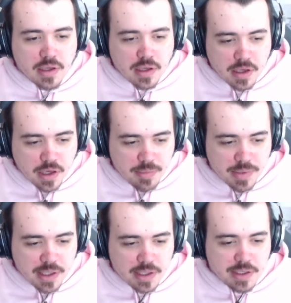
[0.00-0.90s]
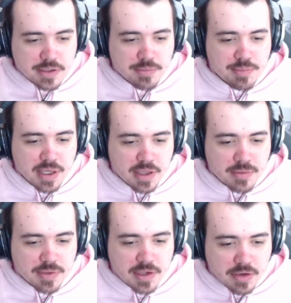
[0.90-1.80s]
uh, ability to be
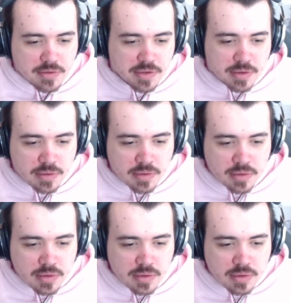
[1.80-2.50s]
themselves